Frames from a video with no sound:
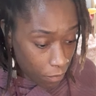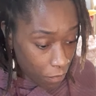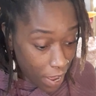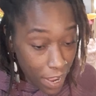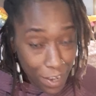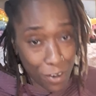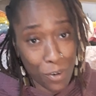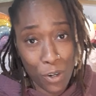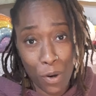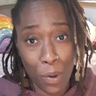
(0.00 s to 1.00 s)
fine
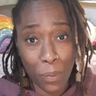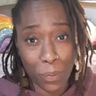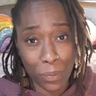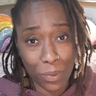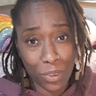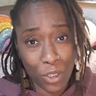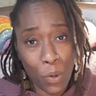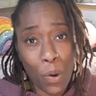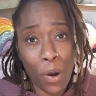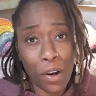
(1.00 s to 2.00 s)
on your own.
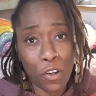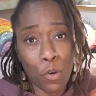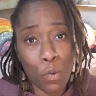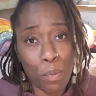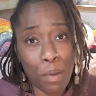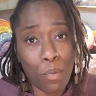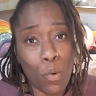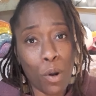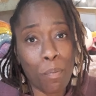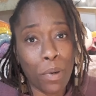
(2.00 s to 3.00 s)
You are, you will be
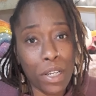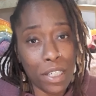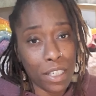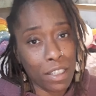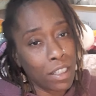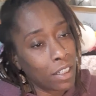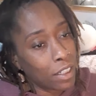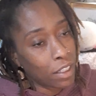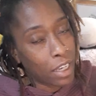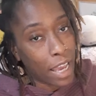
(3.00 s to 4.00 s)
more abundant
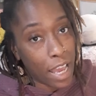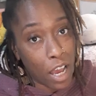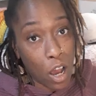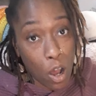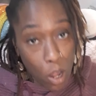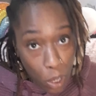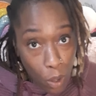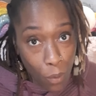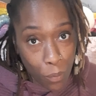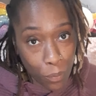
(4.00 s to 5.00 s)

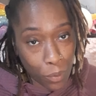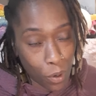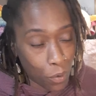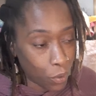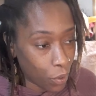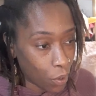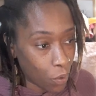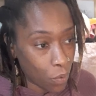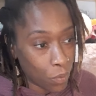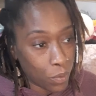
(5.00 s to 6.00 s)
alone, on your
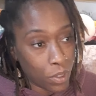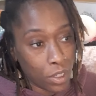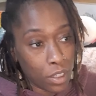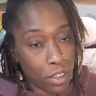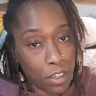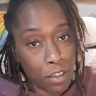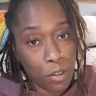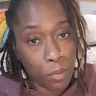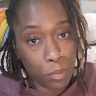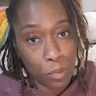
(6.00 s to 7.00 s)
own.
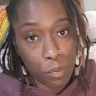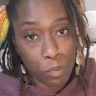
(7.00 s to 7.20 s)
Um,